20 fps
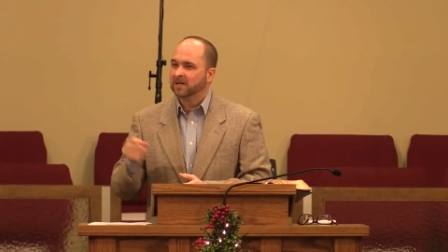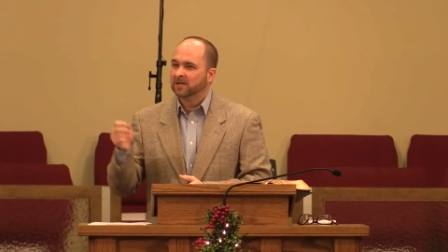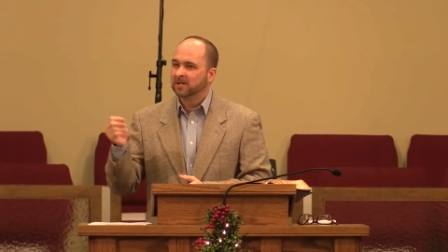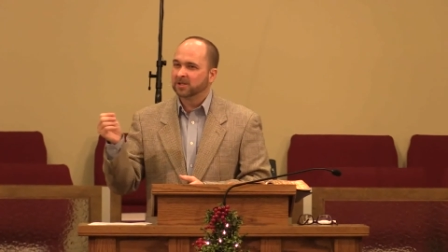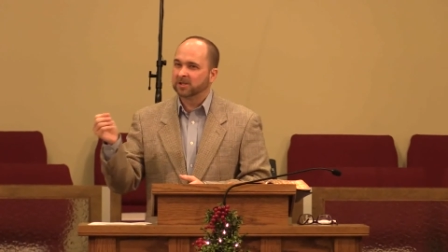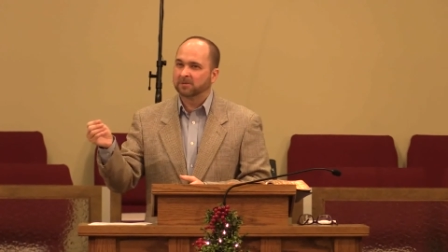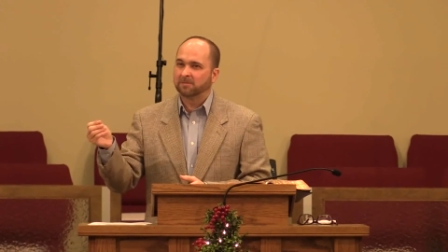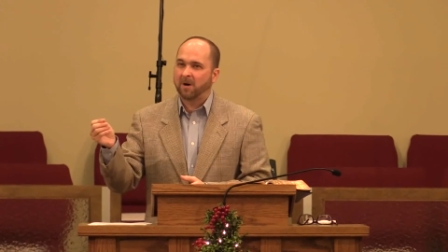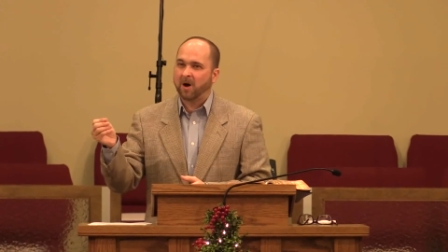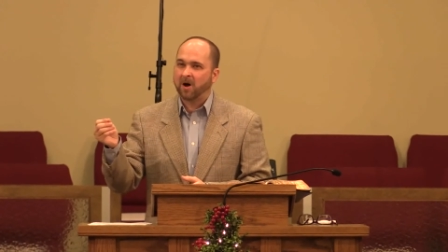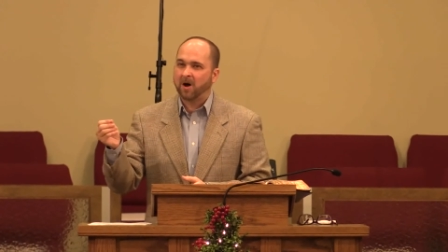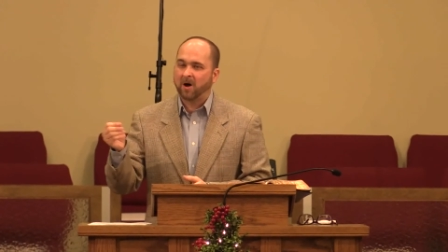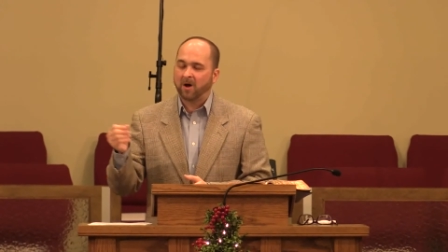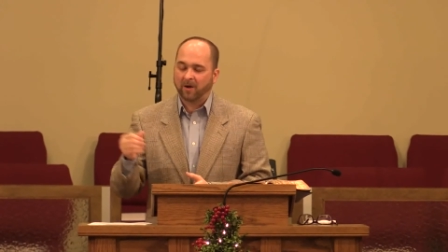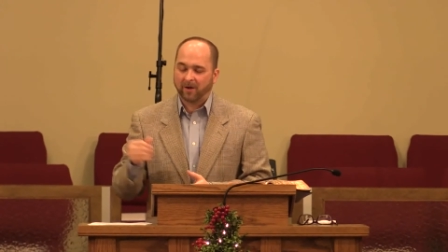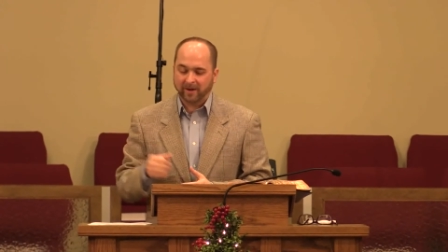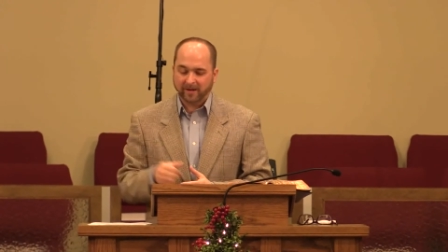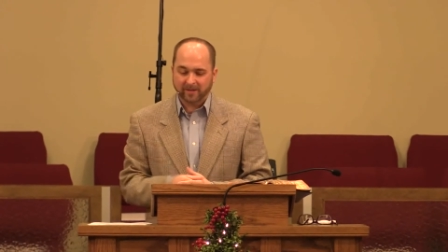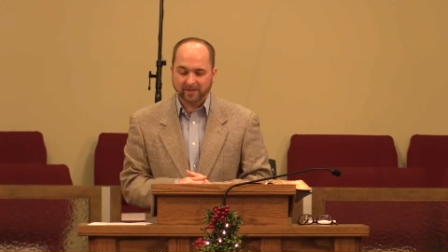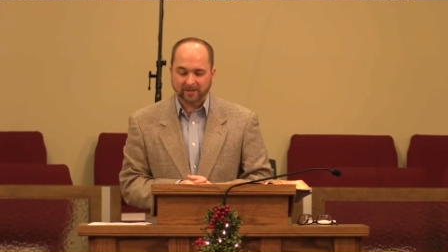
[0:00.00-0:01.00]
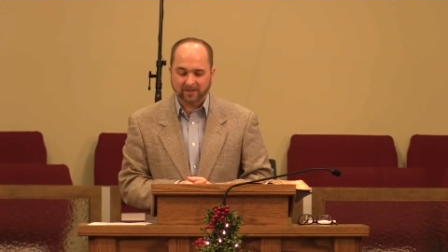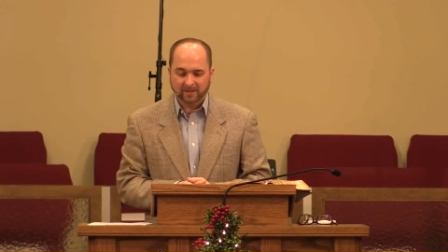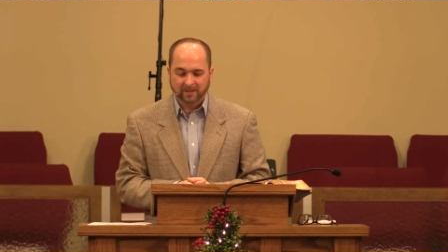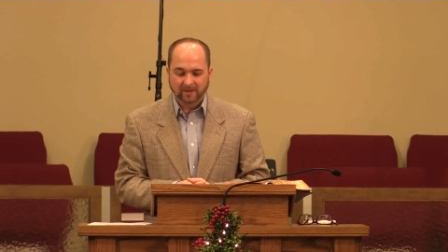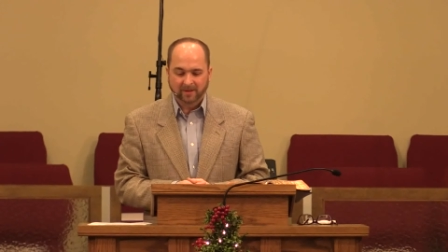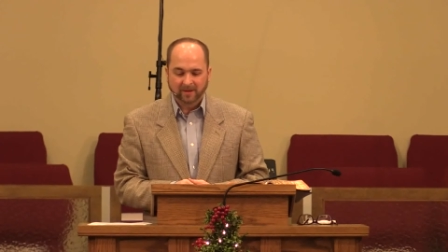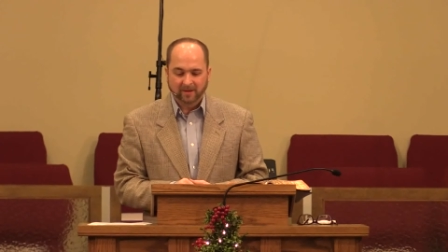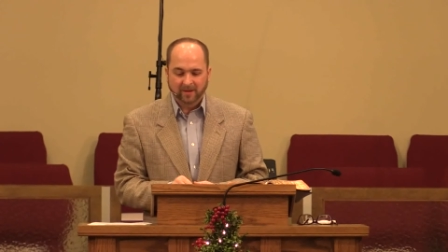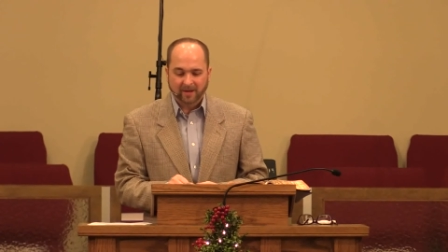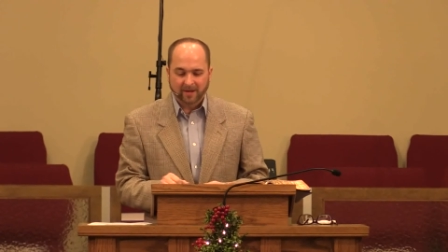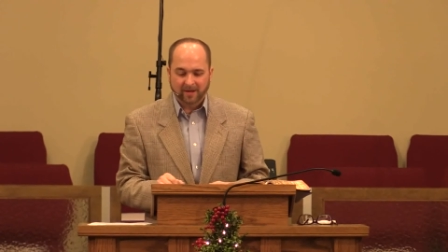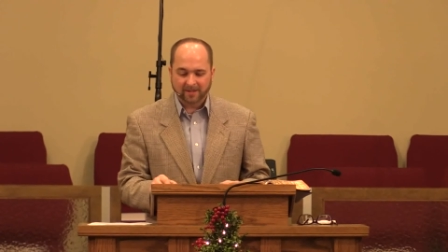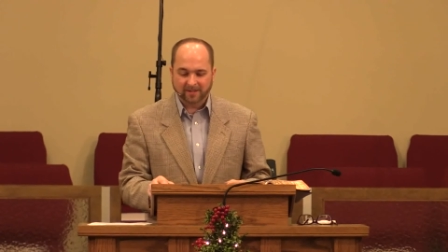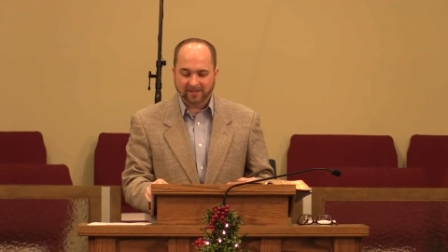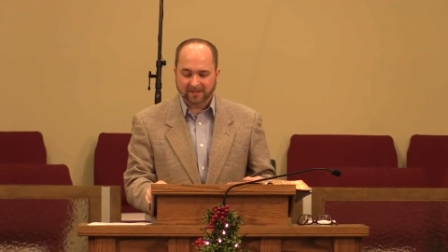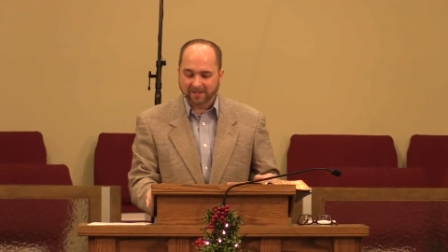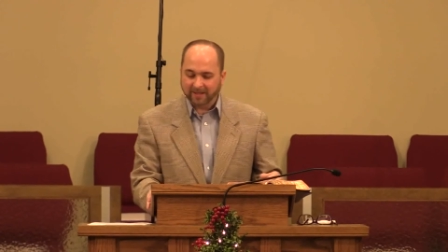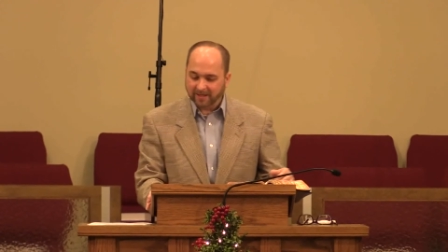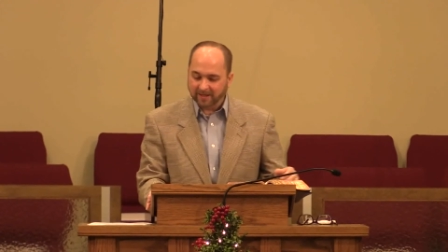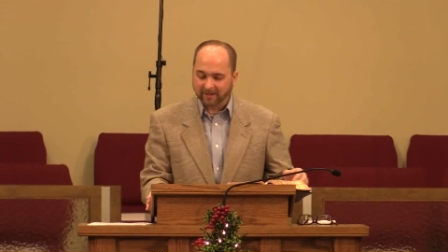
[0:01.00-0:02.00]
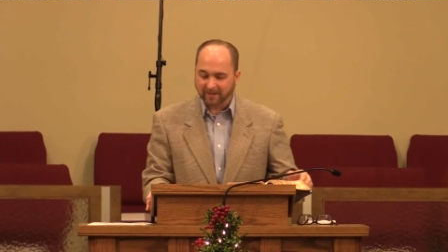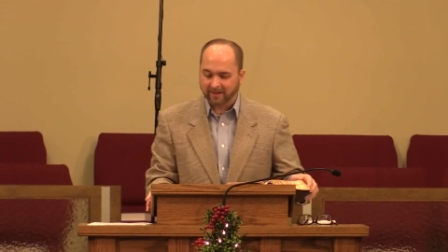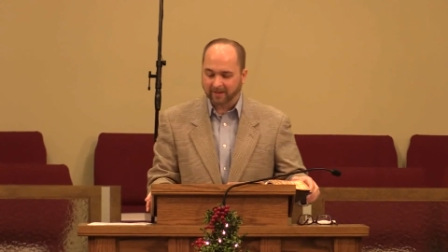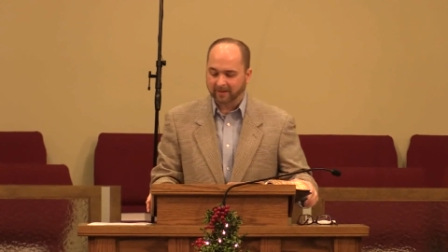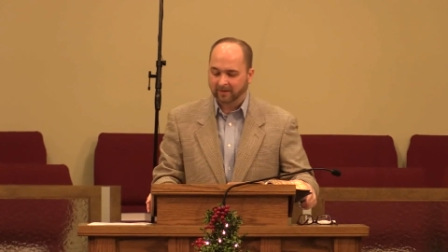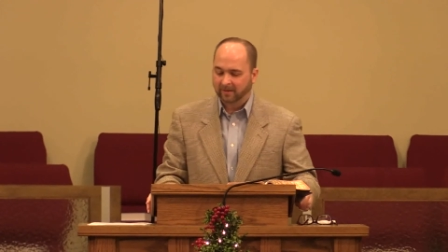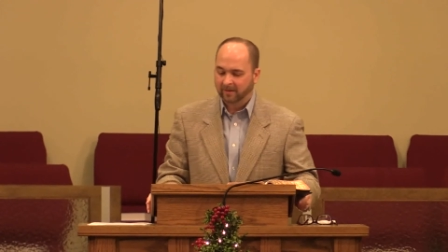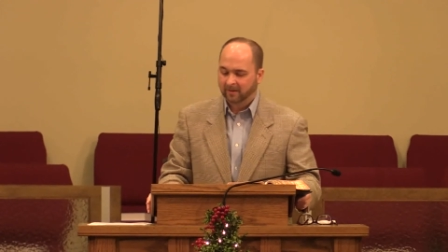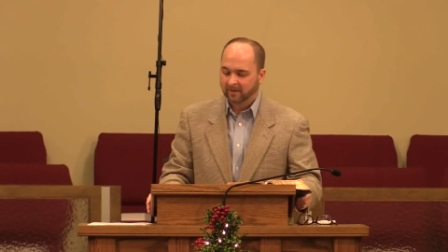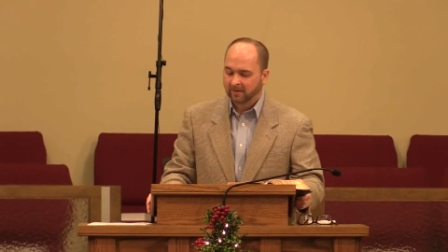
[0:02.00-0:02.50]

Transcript: small as, as stealing.